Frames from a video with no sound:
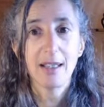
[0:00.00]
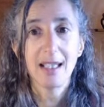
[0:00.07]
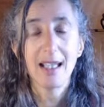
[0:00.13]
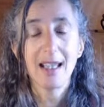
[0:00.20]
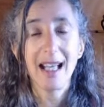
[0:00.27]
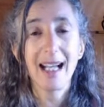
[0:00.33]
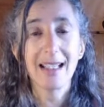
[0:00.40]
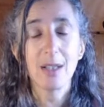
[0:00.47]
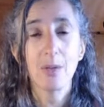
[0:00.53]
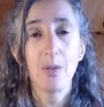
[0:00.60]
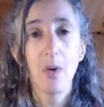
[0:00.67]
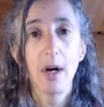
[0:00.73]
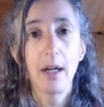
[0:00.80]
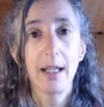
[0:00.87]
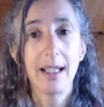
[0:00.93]
So that's
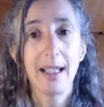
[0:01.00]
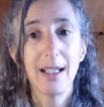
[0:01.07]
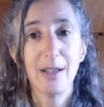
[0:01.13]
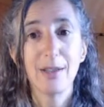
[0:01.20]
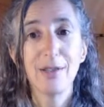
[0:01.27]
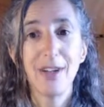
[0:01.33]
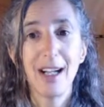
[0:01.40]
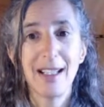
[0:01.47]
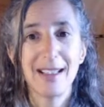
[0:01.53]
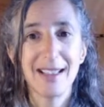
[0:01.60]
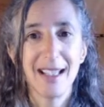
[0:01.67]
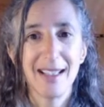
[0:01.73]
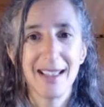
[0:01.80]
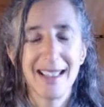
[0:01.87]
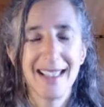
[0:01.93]
why on
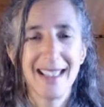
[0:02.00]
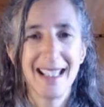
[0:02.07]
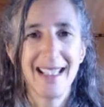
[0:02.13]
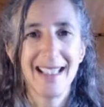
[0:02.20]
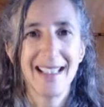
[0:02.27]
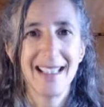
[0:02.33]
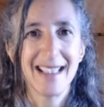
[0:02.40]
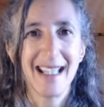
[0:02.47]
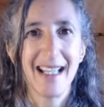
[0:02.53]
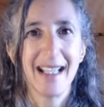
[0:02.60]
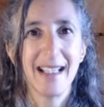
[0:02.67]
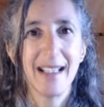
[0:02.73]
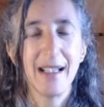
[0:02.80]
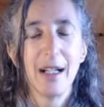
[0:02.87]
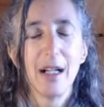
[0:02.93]
Valentine's Day
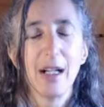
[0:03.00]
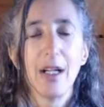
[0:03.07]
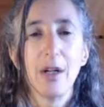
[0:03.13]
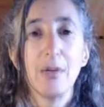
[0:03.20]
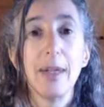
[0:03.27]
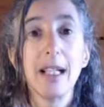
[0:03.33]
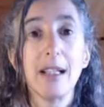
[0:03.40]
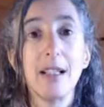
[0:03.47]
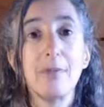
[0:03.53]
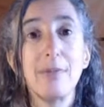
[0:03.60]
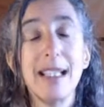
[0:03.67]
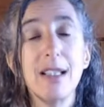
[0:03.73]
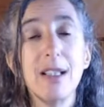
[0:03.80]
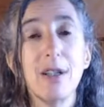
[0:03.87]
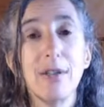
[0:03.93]
today, we're going to
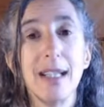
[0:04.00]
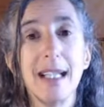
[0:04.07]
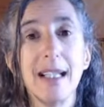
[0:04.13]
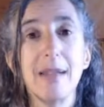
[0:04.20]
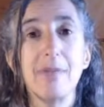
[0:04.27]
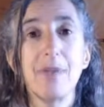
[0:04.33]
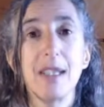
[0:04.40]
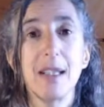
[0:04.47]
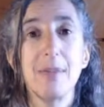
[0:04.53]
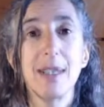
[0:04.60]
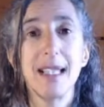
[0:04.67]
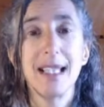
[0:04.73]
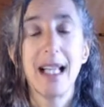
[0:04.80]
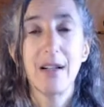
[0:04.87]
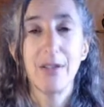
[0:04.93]
be doing some
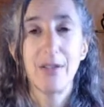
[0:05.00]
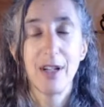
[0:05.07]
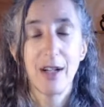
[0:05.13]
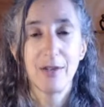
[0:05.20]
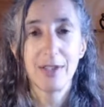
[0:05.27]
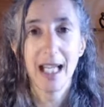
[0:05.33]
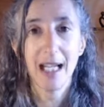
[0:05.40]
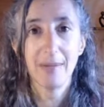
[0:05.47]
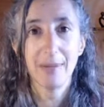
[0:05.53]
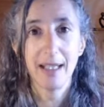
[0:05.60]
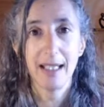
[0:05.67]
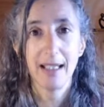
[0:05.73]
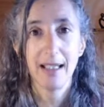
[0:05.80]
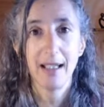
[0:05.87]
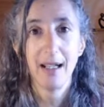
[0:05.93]
self-love
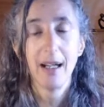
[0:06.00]
tapping.